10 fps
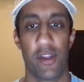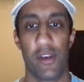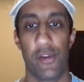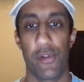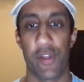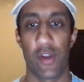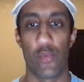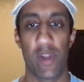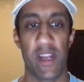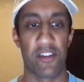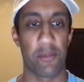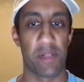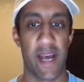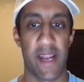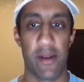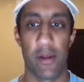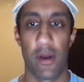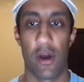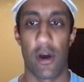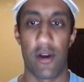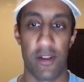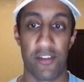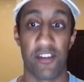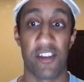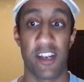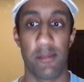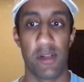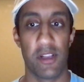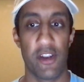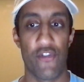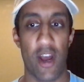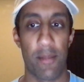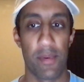do you think we as a planet are in a sustainability trap?